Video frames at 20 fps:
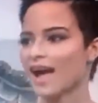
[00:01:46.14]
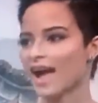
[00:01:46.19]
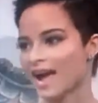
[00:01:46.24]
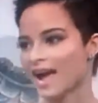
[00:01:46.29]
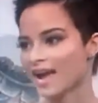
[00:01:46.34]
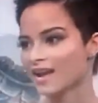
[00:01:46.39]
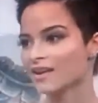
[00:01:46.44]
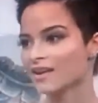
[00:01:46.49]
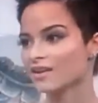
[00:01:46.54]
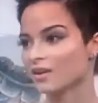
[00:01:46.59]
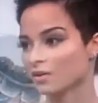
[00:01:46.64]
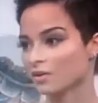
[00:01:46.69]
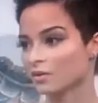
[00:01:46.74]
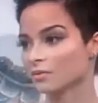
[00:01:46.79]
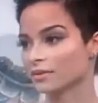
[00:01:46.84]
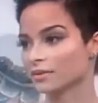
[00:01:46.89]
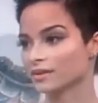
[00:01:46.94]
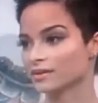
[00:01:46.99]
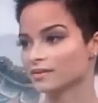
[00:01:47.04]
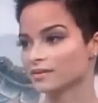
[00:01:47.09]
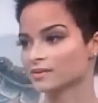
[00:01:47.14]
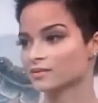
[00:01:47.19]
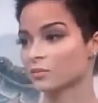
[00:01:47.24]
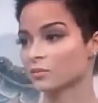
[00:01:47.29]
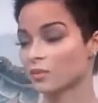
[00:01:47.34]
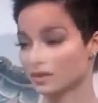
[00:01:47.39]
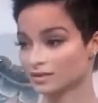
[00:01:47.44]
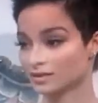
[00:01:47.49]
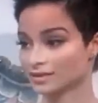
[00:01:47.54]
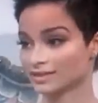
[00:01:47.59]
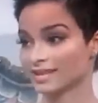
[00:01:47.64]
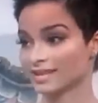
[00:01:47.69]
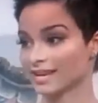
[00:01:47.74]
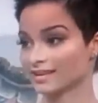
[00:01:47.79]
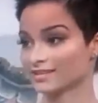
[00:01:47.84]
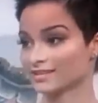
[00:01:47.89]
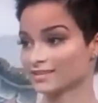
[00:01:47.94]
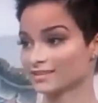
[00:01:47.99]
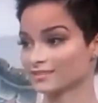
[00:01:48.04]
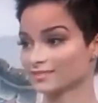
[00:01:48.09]
I always wanted to
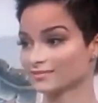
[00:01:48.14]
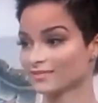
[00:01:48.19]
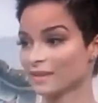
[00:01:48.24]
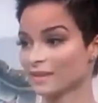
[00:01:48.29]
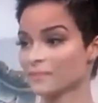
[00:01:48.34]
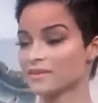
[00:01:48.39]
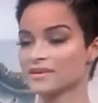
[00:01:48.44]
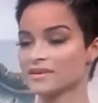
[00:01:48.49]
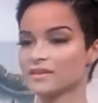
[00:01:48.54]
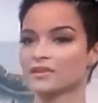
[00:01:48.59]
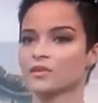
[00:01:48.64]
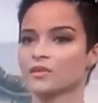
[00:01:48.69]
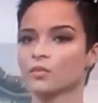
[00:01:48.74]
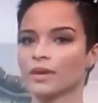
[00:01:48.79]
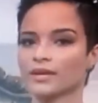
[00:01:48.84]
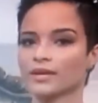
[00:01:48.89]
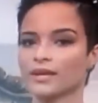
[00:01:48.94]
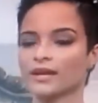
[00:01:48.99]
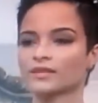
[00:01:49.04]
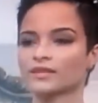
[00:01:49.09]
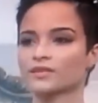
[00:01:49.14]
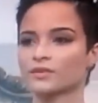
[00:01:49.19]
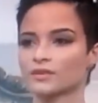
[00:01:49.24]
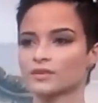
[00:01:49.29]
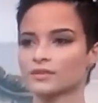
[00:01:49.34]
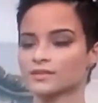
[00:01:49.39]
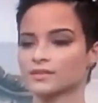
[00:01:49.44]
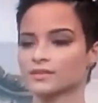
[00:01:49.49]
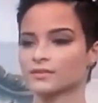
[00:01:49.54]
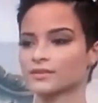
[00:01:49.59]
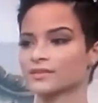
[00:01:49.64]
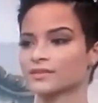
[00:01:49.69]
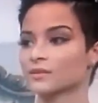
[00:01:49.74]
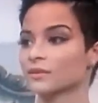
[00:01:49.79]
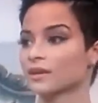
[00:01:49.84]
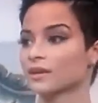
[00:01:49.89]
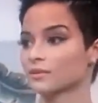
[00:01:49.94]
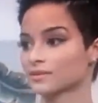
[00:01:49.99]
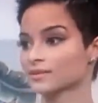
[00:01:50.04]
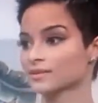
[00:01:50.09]
enter. I mean, when I took it seriously
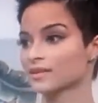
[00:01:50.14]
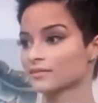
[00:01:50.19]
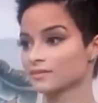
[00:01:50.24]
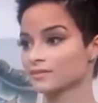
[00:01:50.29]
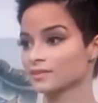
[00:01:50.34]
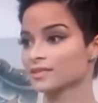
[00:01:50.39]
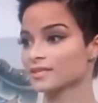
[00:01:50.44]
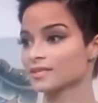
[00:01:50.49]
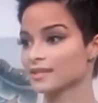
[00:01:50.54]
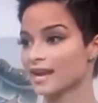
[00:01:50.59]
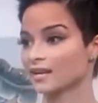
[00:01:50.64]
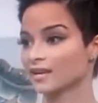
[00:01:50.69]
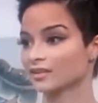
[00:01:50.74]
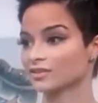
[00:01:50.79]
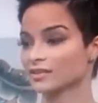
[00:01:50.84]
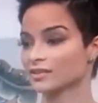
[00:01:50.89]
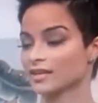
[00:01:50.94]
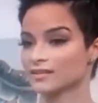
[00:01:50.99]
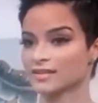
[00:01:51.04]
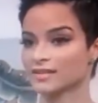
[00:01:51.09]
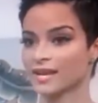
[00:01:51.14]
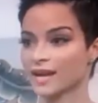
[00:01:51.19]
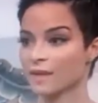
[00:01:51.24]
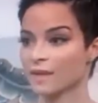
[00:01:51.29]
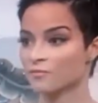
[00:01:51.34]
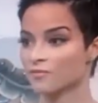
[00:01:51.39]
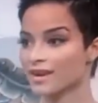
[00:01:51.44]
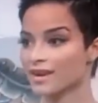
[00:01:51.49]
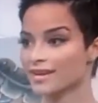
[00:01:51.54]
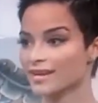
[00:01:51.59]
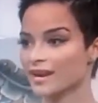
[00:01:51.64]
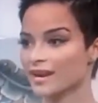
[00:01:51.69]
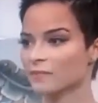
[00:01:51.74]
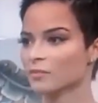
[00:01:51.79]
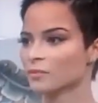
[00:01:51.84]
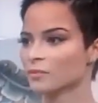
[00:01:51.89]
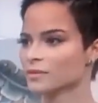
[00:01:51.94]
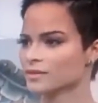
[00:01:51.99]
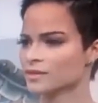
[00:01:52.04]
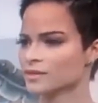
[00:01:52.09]
when I was 17, actually, I was like, I'm ready, and
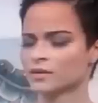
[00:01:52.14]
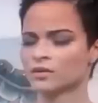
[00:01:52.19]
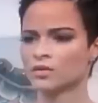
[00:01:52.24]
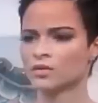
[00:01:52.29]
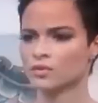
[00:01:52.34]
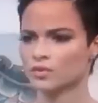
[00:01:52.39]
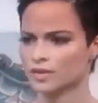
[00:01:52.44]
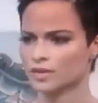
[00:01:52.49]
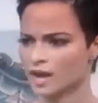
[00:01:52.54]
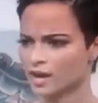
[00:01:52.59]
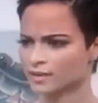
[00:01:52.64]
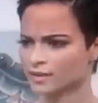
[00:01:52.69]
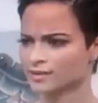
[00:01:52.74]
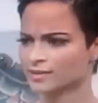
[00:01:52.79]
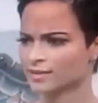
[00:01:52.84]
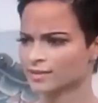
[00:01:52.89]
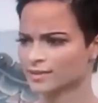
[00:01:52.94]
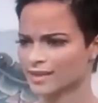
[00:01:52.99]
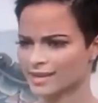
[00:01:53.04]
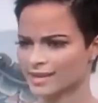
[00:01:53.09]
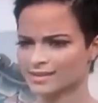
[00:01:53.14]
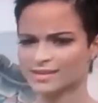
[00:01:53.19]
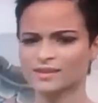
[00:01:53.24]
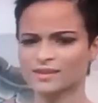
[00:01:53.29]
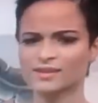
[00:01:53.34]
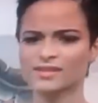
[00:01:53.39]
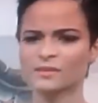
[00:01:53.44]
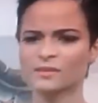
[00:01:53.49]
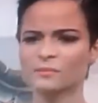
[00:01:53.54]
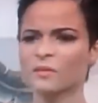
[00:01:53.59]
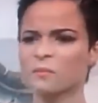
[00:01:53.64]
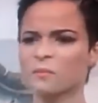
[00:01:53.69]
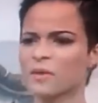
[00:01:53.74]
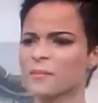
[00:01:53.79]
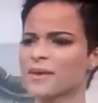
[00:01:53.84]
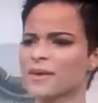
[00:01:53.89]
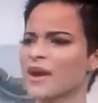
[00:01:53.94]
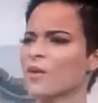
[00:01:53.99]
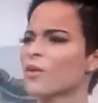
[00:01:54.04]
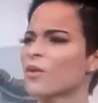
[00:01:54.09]
Mommy said, not yet. And I said, but
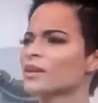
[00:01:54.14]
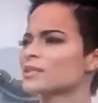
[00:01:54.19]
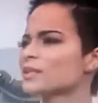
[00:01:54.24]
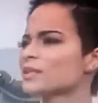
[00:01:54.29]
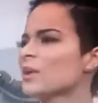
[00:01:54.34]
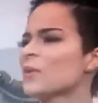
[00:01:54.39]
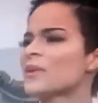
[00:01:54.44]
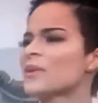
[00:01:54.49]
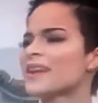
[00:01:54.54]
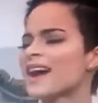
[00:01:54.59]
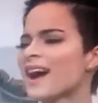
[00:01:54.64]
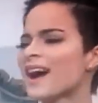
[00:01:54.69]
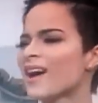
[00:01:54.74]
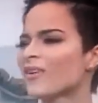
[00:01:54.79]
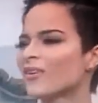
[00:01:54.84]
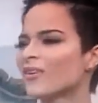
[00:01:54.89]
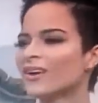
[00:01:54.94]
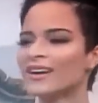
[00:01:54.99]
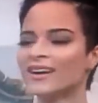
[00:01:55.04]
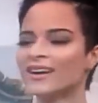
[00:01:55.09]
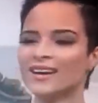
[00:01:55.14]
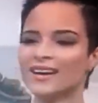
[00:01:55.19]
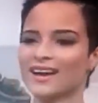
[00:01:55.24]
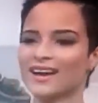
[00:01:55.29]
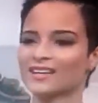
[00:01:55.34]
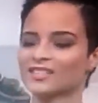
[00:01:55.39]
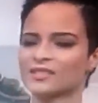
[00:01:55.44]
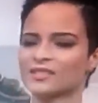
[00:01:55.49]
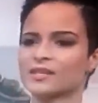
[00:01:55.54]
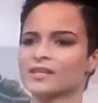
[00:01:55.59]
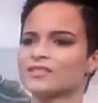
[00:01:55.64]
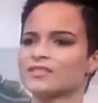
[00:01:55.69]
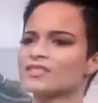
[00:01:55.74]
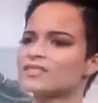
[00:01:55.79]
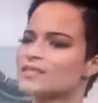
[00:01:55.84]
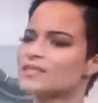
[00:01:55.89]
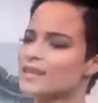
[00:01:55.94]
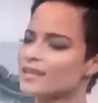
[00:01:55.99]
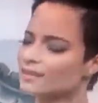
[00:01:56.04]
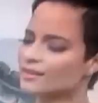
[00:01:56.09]
Mommy, I want to go now. And she said,
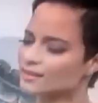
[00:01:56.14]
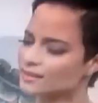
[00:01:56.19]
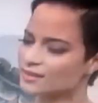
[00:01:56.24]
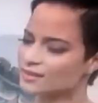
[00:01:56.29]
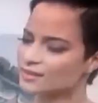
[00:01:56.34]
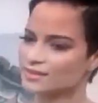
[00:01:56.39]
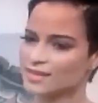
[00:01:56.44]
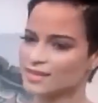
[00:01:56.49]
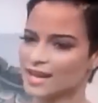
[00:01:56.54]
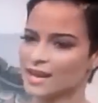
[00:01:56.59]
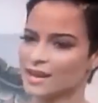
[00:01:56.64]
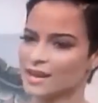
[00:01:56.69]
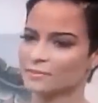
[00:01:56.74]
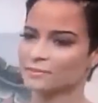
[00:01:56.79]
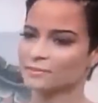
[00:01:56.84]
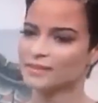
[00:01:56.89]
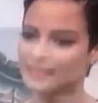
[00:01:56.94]
just take a little time.